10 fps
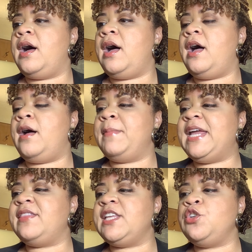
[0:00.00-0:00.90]

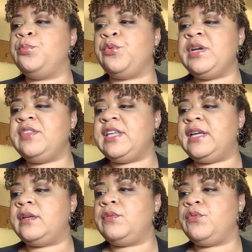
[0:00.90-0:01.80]
and then you breathe
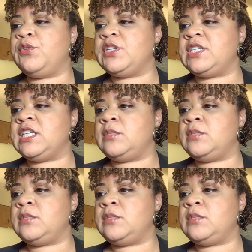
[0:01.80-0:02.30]
in for 6